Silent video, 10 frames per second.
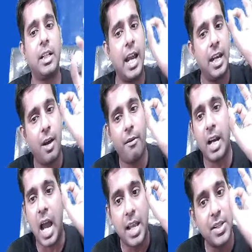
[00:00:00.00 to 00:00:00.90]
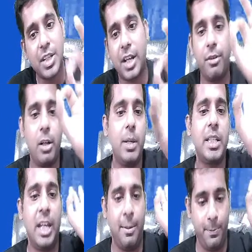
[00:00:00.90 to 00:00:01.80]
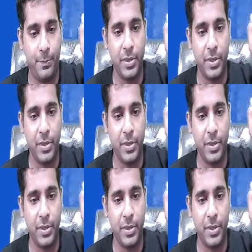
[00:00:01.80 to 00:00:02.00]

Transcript: and our answer will be same.